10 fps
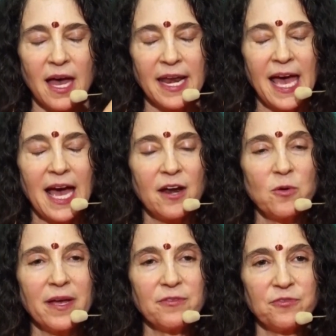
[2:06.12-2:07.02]
And how do
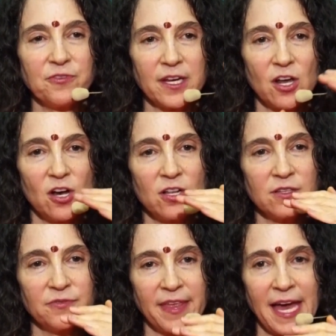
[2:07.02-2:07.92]
I fit all
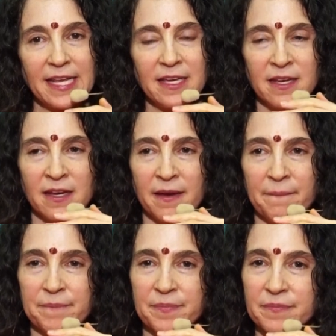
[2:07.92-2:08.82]
of that in
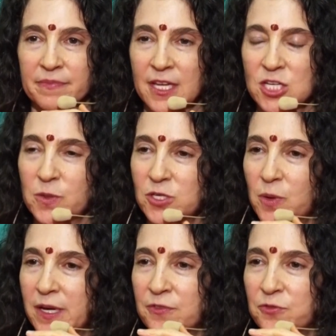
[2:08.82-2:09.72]
to a
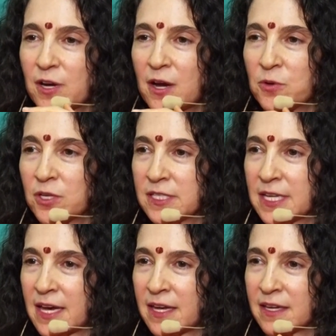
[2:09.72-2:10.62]
24-hour a
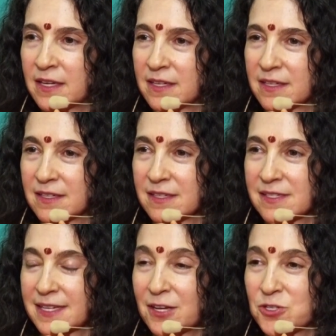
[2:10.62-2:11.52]
day
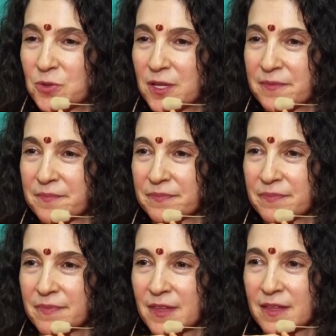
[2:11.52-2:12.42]
schedule?
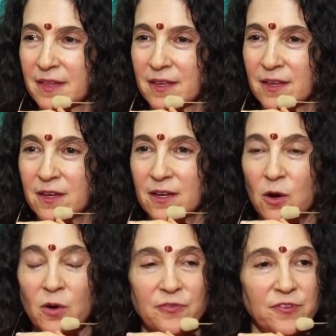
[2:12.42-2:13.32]

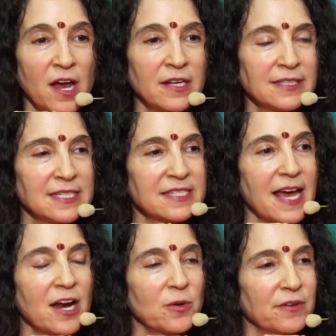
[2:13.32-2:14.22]
Or if not, at least,
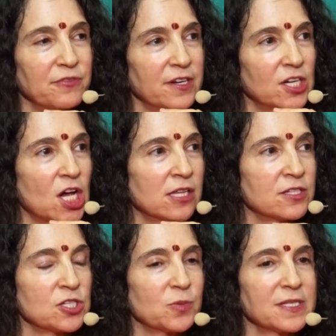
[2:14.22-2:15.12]
how do I fit it all
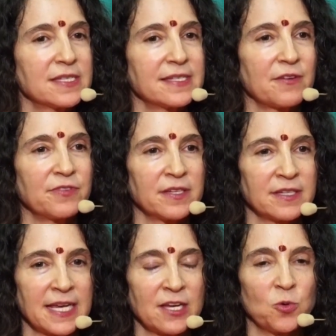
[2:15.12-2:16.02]
into a
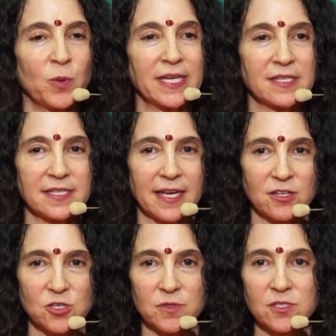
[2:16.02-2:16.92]
7-day-a-week
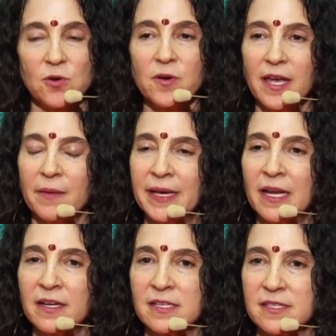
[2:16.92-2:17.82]
schedule? So, okay, I may
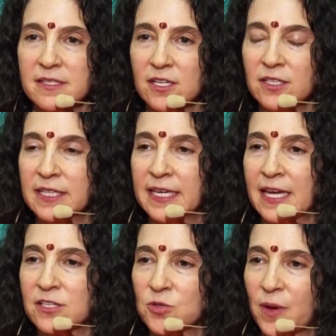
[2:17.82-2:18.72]
not necessarily
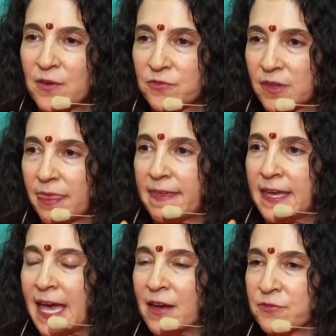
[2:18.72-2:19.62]
get to
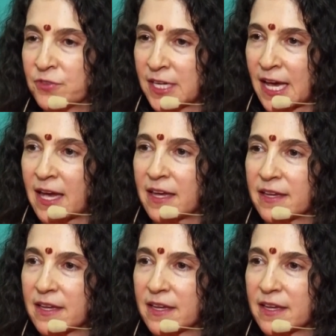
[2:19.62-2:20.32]
everything every day.